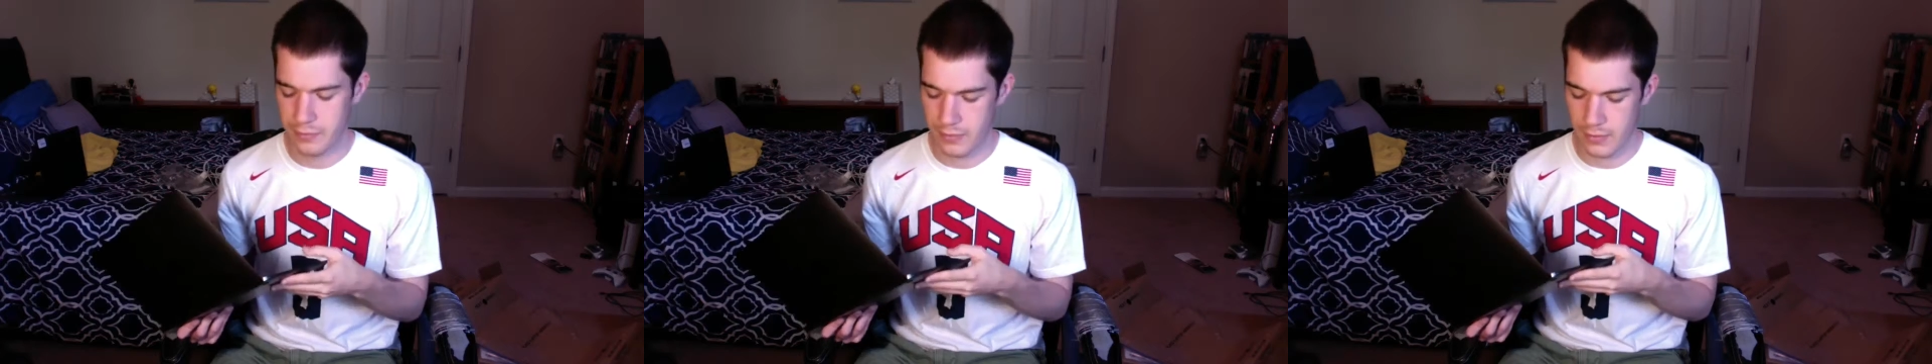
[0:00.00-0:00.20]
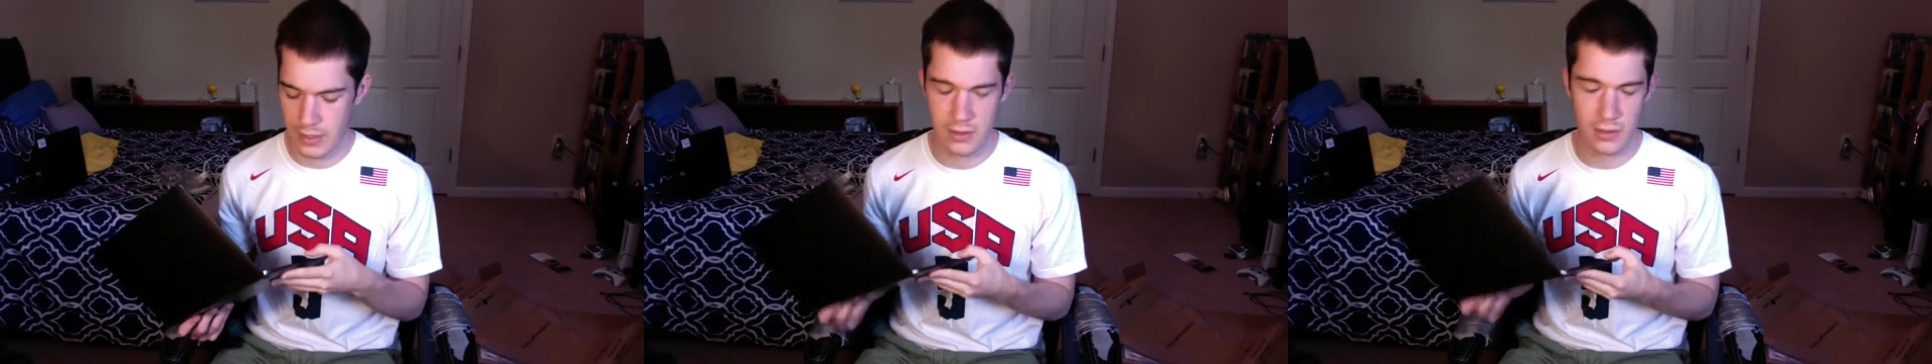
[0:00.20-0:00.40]

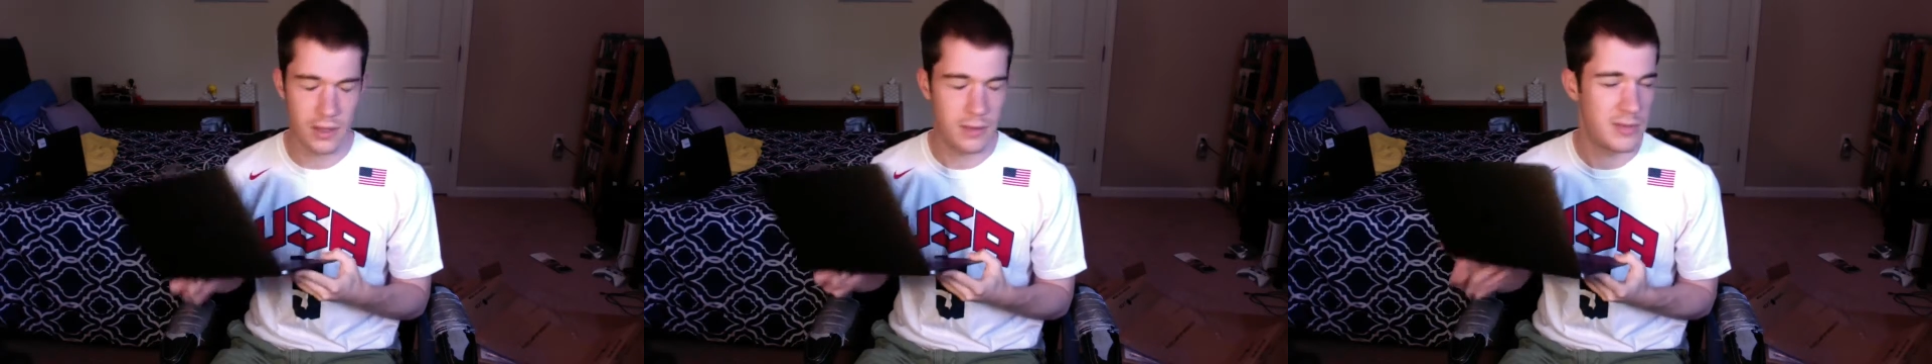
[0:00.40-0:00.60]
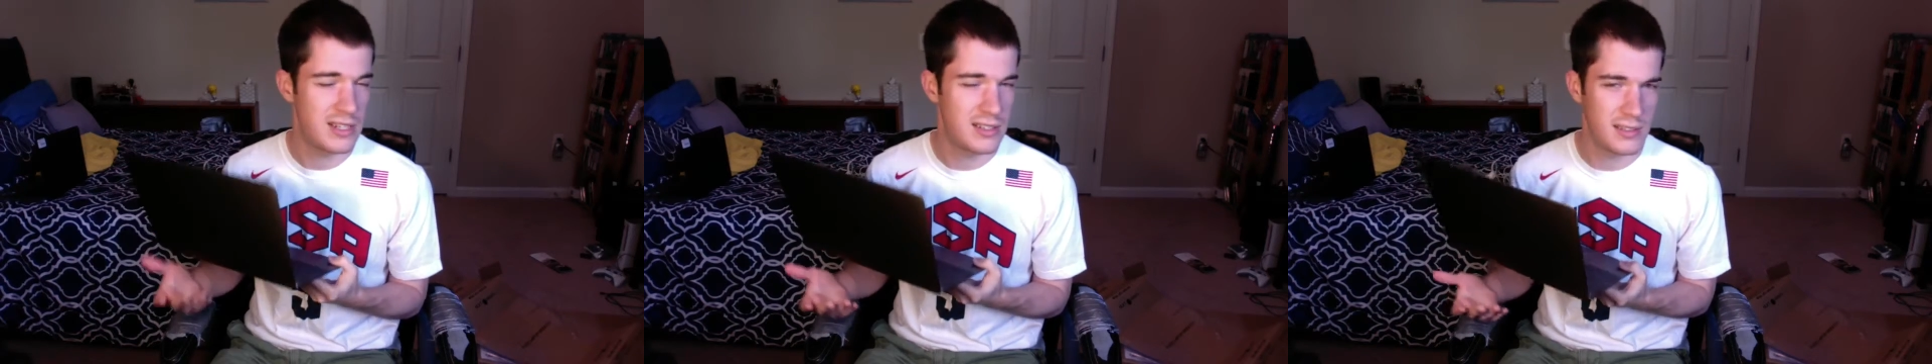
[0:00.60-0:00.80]
So that
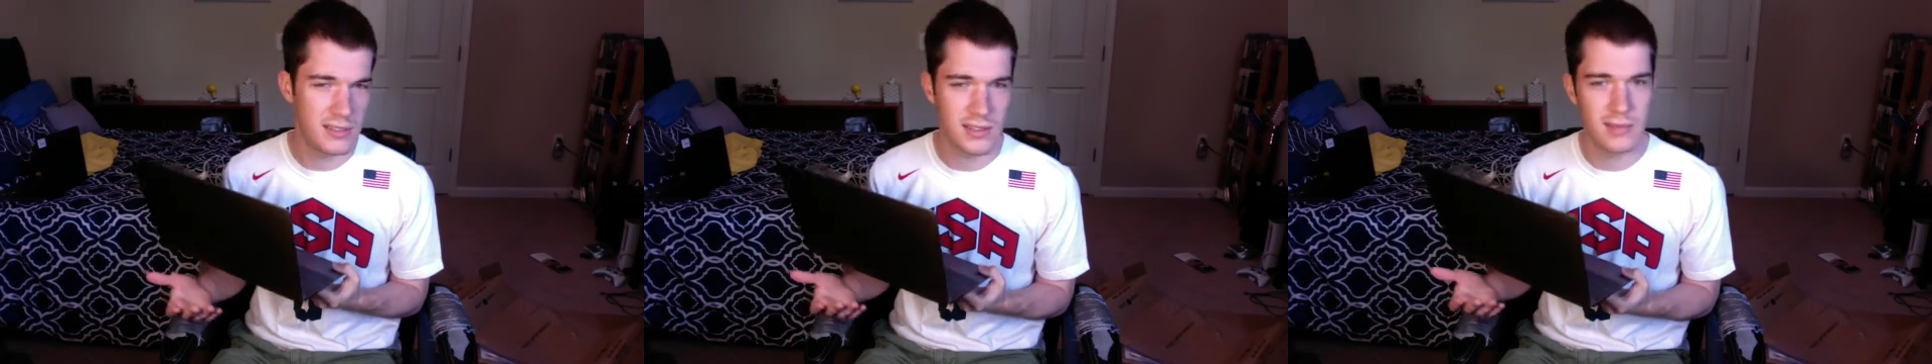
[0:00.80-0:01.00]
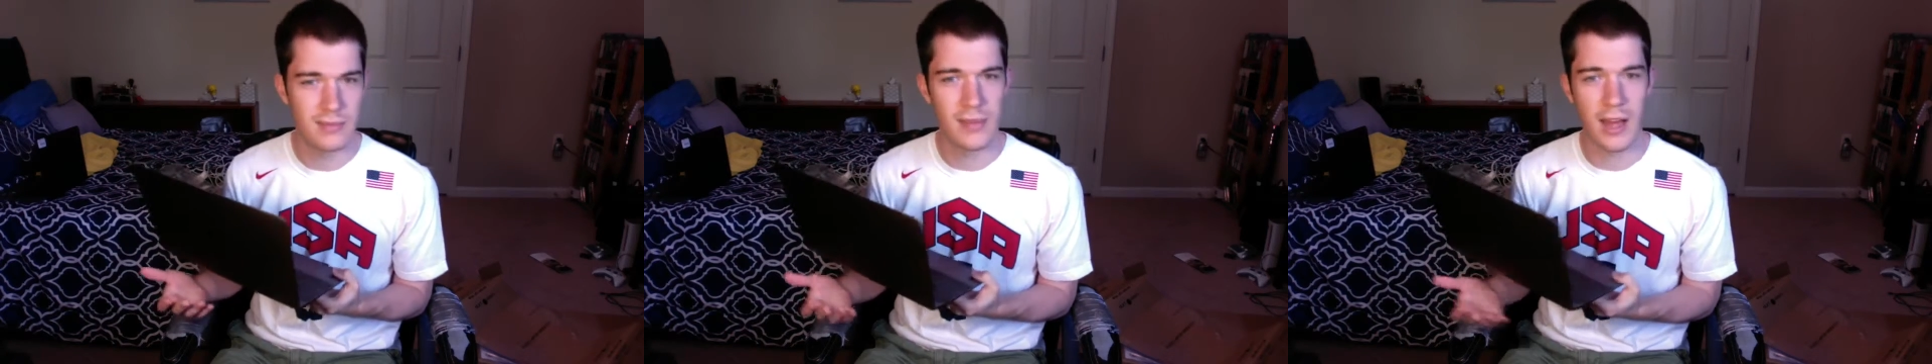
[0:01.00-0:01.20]

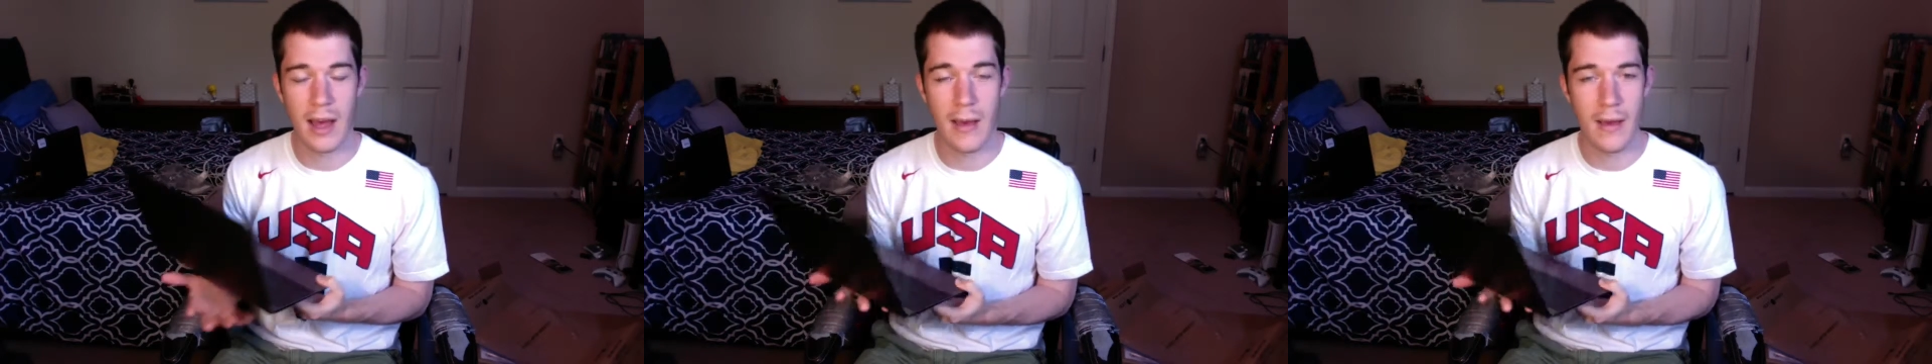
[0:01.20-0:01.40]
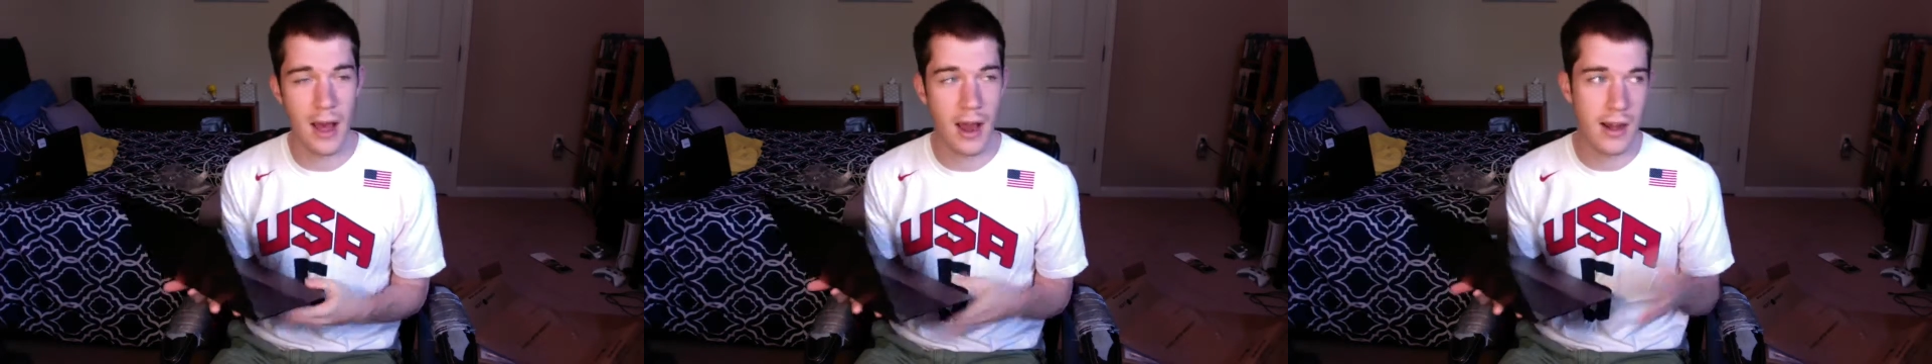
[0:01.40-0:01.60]
means I
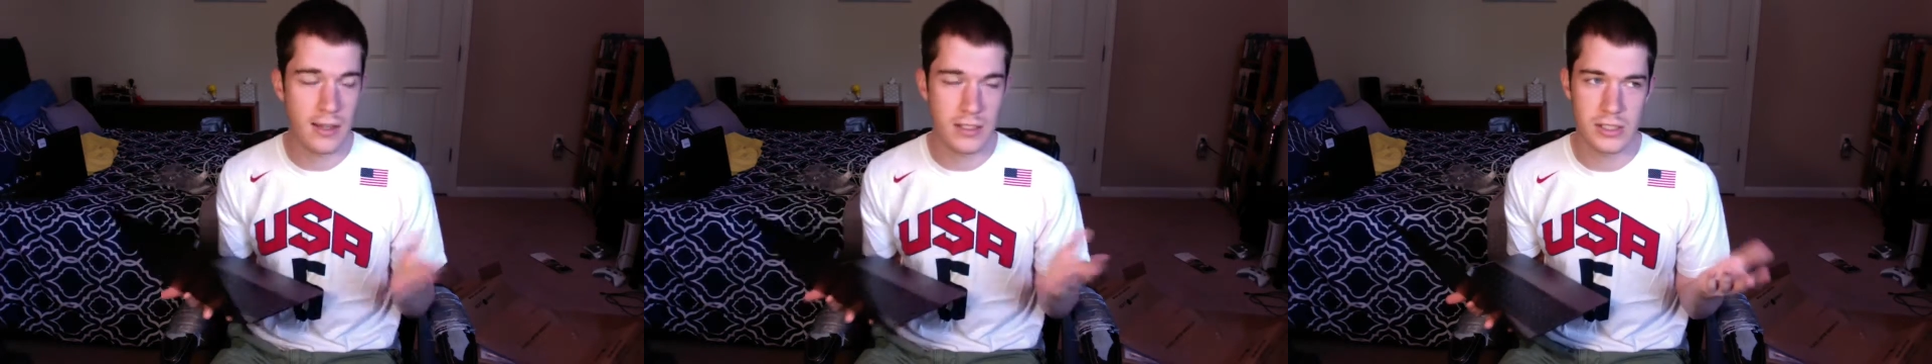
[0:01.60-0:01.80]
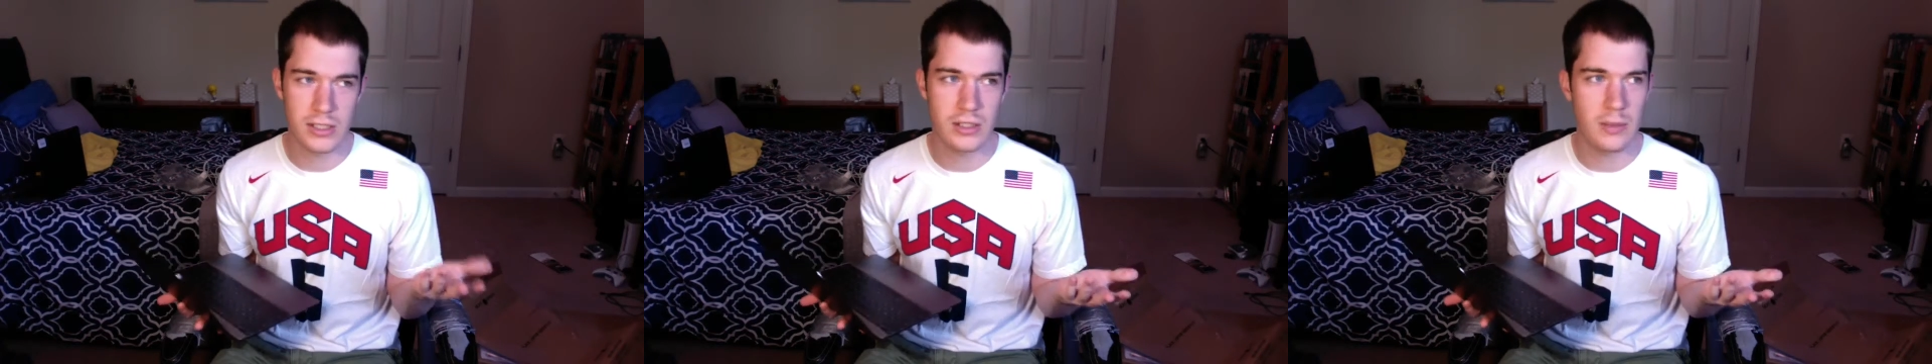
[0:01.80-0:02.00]

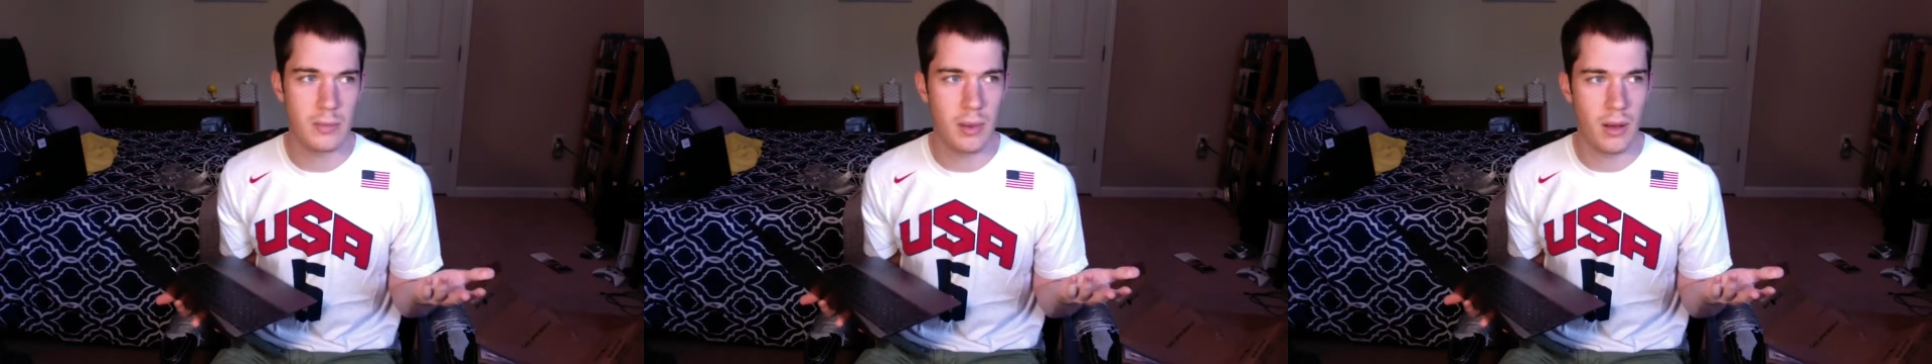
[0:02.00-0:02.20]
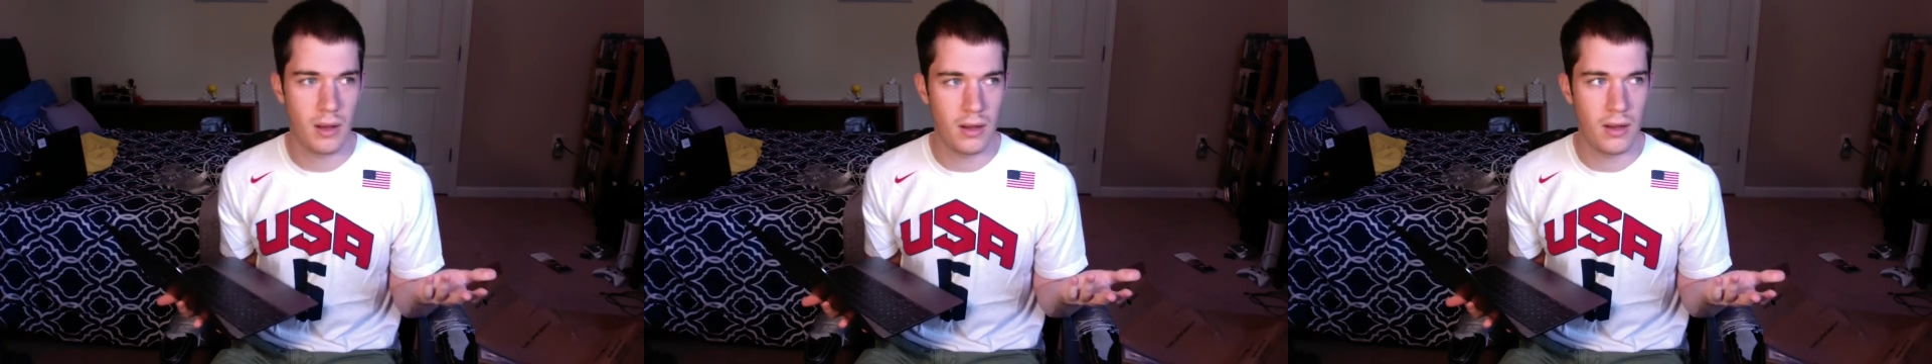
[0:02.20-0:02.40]
actually
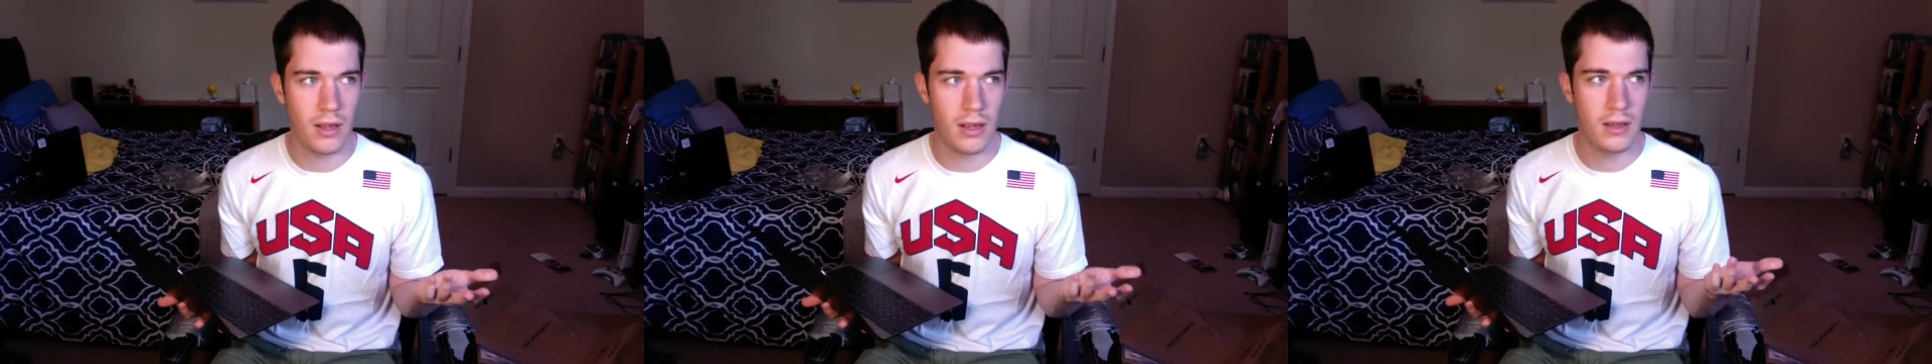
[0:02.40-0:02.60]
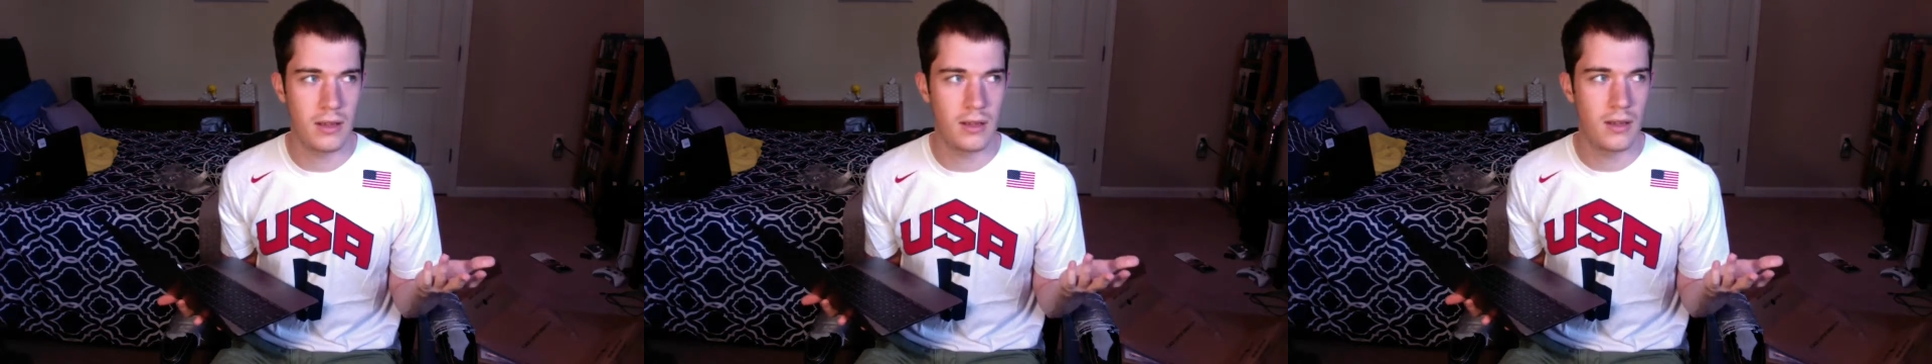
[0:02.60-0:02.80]
bought
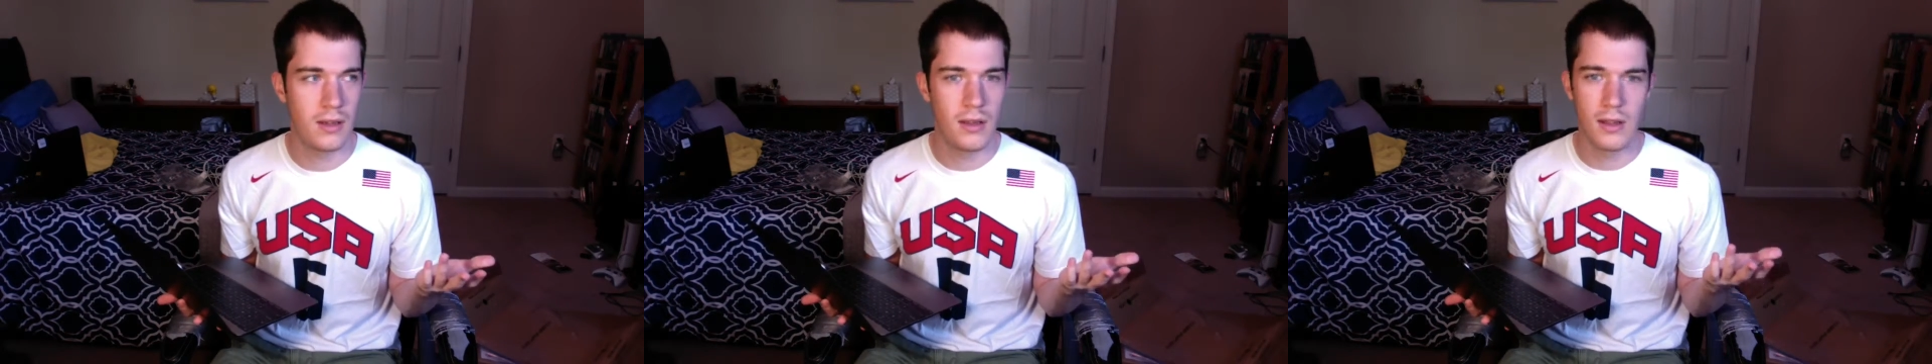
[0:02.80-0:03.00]
an